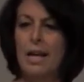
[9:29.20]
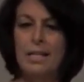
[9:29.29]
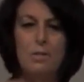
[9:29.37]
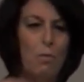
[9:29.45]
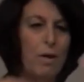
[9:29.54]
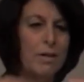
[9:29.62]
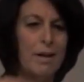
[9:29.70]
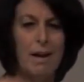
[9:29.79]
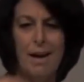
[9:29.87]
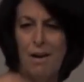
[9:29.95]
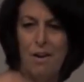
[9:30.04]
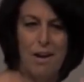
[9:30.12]
It's
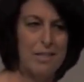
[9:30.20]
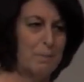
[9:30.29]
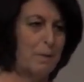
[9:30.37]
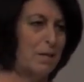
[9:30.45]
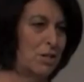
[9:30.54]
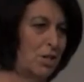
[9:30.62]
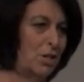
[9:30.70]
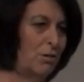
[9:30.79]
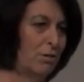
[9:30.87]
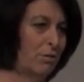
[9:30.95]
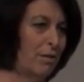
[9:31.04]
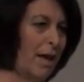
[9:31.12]
how God speaks to you
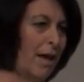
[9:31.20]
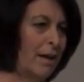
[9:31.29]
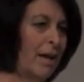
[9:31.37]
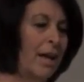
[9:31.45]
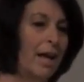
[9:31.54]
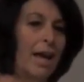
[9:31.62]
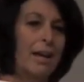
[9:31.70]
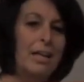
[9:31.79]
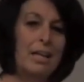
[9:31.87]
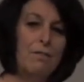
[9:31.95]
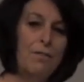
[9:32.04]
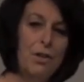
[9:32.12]
through that. And
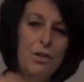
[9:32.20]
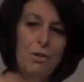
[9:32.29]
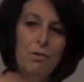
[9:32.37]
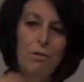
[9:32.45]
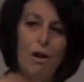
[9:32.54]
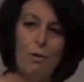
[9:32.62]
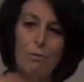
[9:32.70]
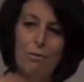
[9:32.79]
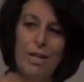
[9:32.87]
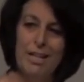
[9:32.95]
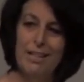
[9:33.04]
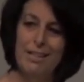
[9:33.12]
if you are
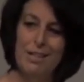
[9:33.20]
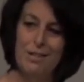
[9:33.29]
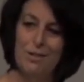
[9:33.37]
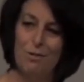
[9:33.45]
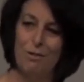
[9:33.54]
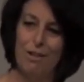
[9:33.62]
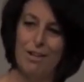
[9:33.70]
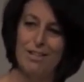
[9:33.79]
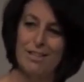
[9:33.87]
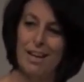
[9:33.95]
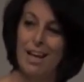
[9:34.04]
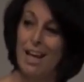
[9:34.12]
reading these
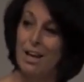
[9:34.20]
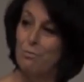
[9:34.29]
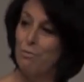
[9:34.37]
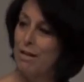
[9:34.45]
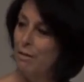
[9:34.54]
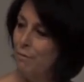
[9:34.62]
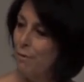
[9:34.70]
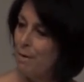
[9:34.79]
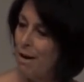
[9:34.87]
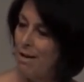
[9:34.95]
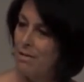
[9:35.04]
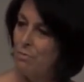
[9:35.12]
stories, and read them from
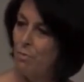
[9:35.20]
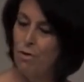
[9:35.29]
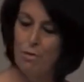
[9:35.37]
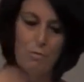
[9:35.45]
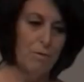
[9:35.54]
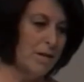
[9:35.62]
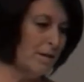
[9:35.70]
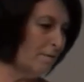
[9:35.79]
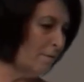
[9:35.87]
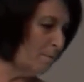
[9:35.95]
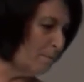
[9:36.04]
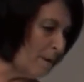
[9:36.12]
God's Word,
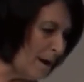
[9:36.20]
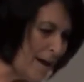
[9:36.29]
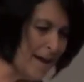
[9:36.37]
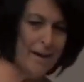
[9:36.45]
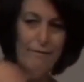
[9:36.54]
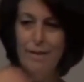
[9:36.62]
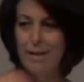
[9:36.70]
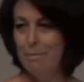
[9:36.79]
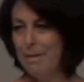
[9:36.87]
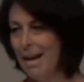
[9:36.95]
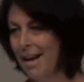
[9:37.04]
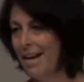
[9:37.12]
read ahead of it
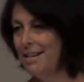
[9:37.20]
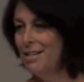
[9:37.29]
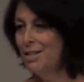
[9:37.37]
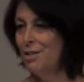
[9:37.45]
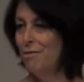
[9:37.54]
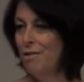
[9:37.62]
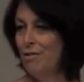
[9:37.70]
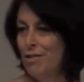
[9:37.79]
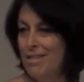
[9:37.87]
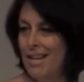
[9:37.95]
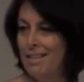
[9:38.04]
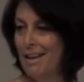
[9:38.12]
and behind it so you
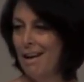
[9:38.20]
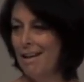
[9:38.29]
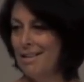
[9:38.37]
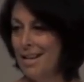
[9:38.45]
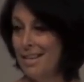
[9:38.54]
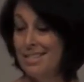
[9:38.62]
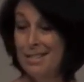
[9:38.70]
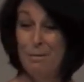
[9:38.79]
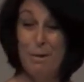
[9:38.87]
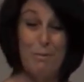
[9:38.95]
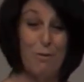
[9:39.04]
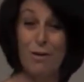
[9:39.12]
understand the context a
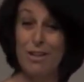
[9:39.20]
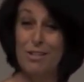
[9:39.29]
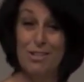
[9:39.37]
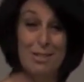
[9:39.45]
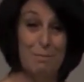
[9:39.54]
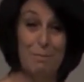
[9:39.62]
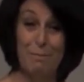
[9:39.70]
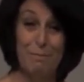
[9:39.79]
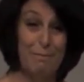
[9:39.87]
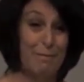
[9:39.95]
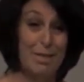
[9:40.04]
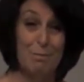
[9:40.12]
little bit more,
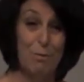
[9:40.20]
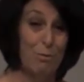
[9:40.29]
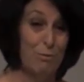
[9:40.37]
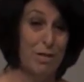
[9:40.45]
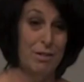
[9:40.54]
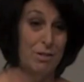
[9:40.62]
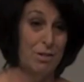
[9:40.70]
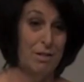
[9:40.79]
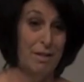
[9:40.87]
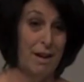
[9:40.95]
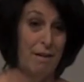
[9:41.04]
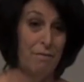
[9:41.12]
it's more real to you
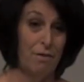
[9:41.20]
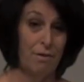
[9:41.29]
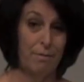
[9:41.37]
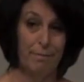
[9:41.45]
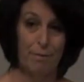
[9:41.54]
than ever.